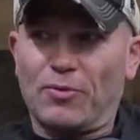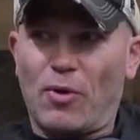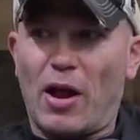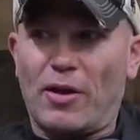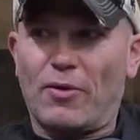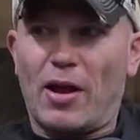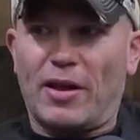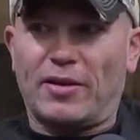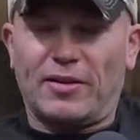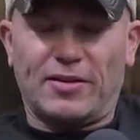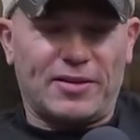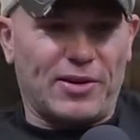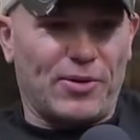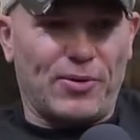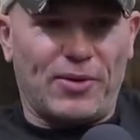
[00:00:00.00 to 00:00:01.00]
Right.
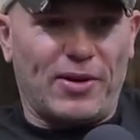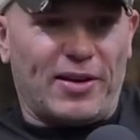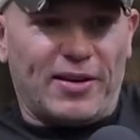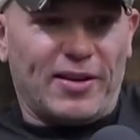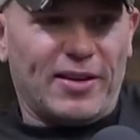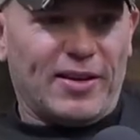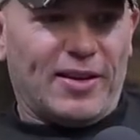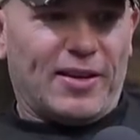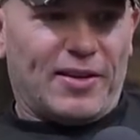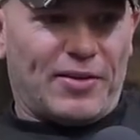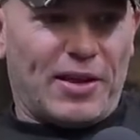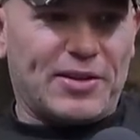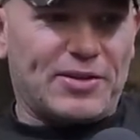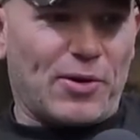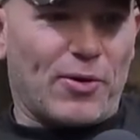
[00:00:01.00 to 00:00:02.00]
So
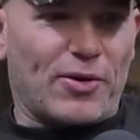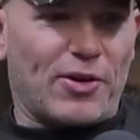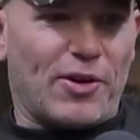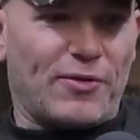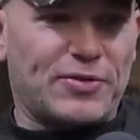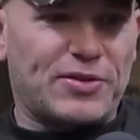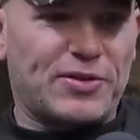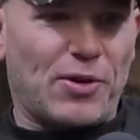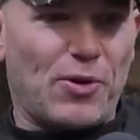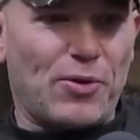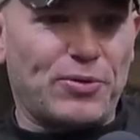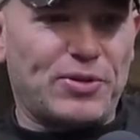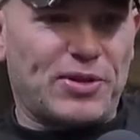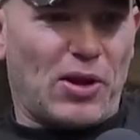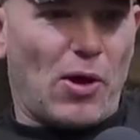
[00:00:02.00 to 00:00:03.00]
they started off
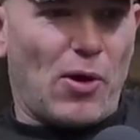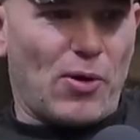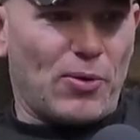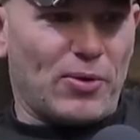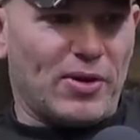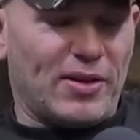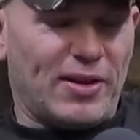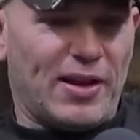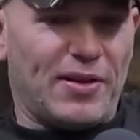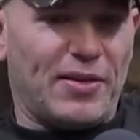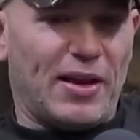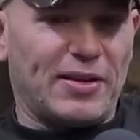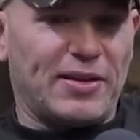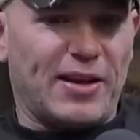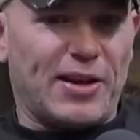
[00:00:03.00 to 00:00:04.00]
so slow in
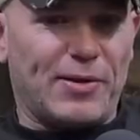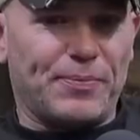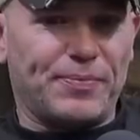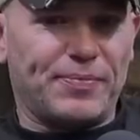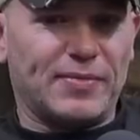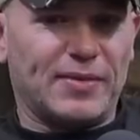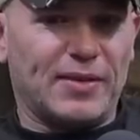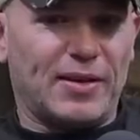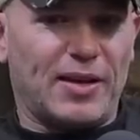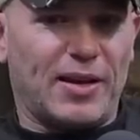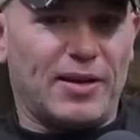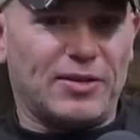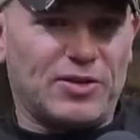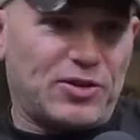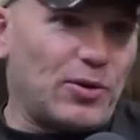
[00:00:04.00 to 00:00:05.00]
that game
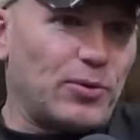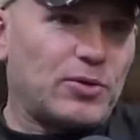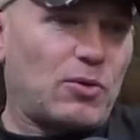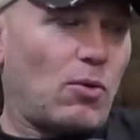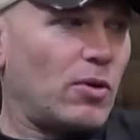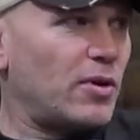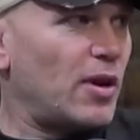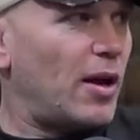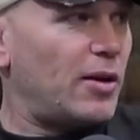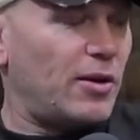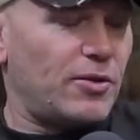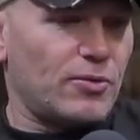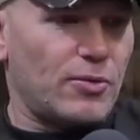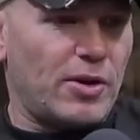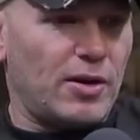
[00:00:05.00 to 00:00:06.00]
and still scored
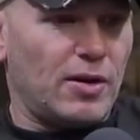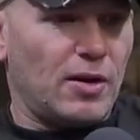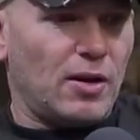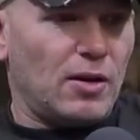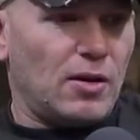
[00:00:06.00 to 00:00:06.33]
93.